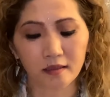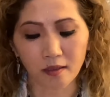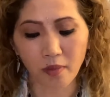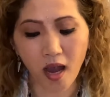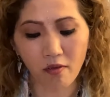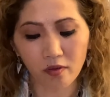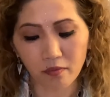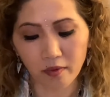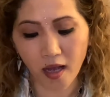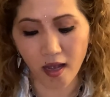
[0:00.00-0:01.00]
the power
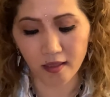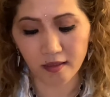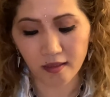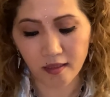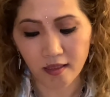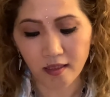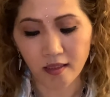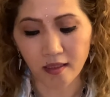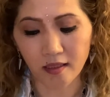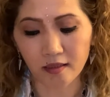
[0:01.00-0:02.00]
of God
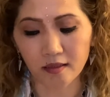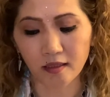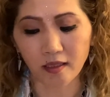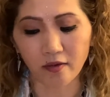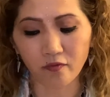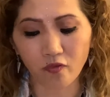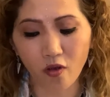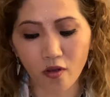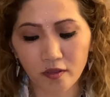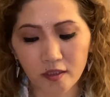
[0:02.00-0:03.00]

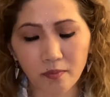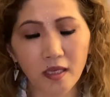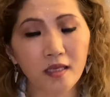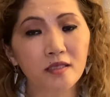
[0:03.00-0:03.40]
enfolds me,